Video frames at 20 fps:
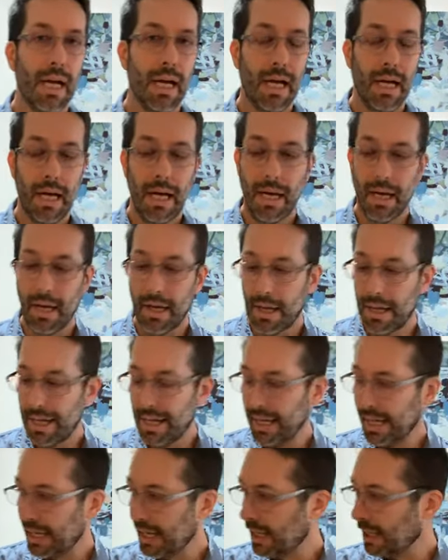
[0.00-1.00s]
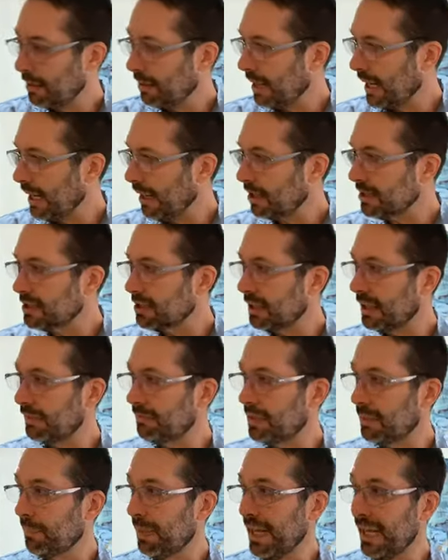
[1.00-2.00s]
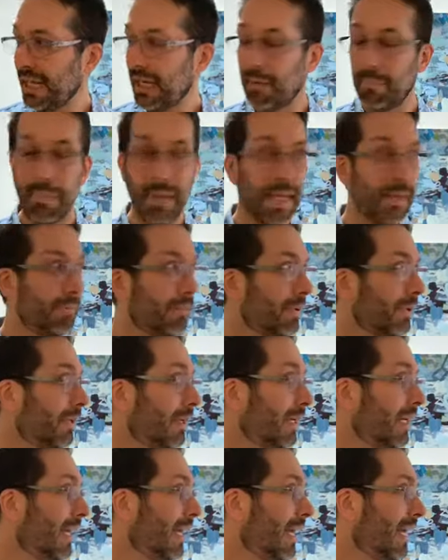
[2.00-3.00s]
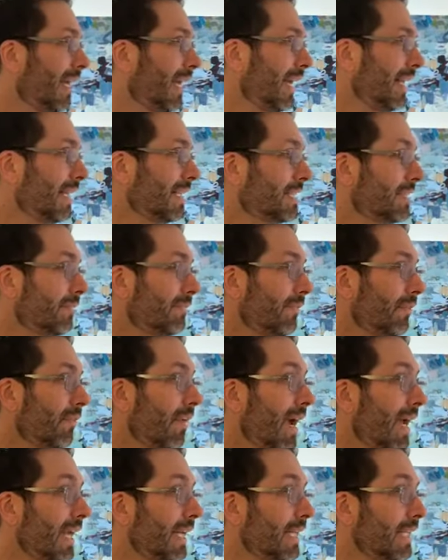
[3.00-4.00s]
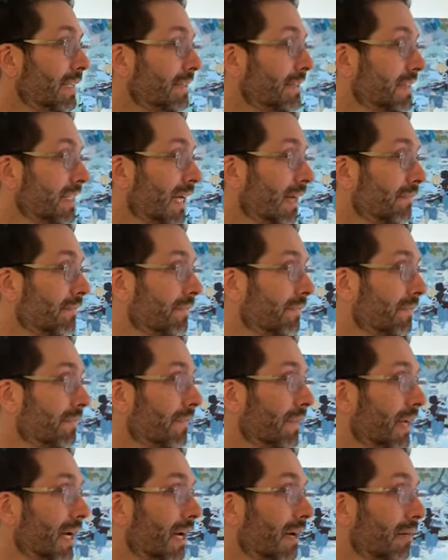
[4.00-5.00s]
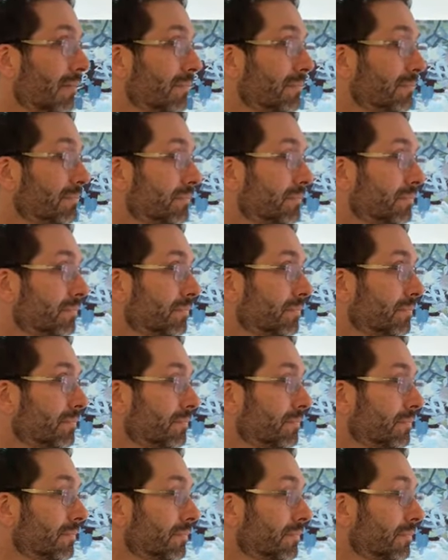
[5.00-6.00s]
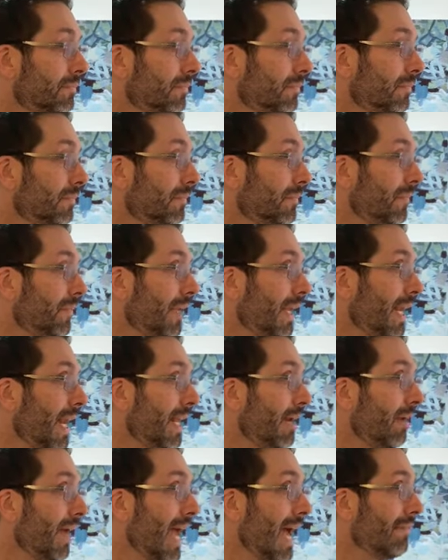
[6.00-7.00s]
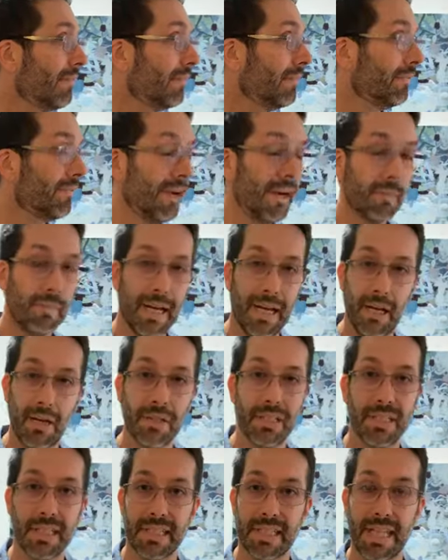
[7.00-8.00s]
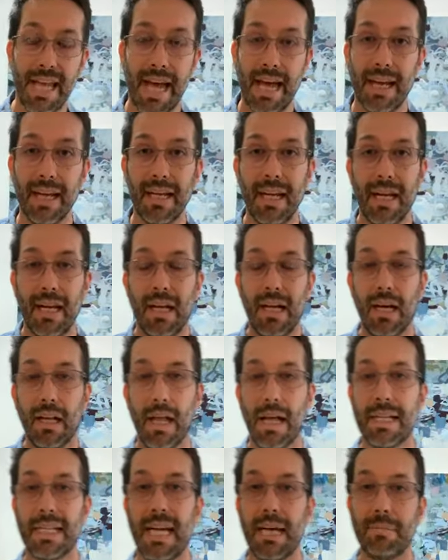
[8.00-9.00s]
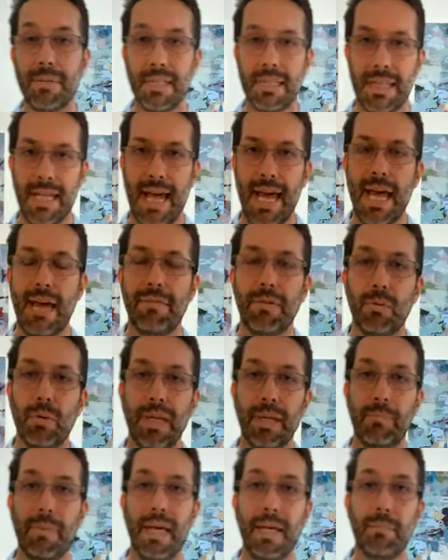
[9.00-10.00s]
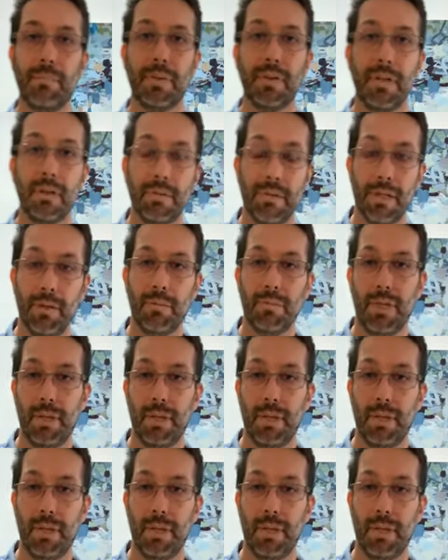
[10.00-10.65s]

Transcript: And I also love to paint on paper, and it's a variety of stuff. And I don't have it in front of me. I know it's just that a lot of times it's that heavyweight paper.